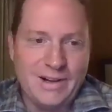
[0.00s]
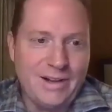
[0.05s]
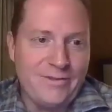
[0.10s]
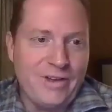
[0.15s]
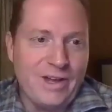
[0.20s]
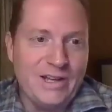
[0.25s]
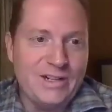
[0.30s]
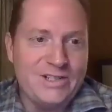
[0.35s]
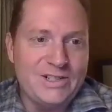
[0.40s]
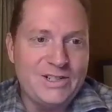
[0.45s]

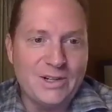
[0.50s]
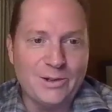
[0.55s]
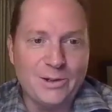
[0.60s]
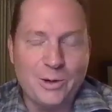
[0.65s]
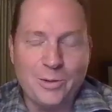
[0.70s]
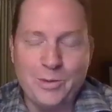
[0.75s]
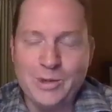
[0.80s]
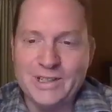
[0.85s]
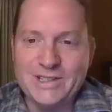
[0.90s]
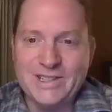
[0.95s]
I've aged a
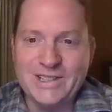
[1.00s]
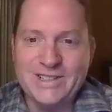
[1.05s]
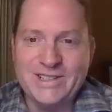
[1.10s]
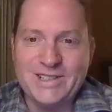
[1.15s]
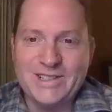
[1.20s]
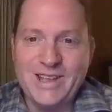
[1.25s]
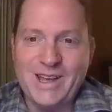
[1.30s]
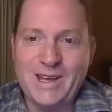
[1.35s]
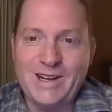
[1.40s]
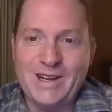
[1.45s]
little bit
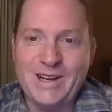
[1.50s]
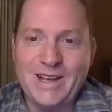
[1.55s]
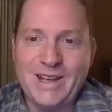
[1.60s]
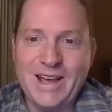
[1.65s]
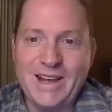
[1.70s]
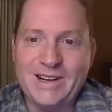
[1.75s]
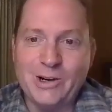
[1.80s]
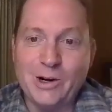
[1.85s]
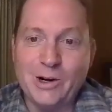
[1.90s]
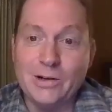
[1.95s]
since then,
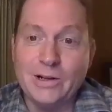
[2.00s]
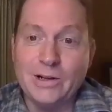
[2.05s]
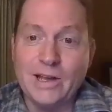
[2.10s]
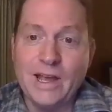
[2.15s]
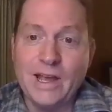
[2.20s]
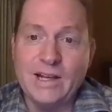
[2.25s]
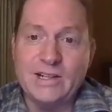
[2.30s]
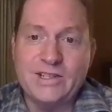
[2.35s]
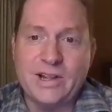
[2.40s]
at an early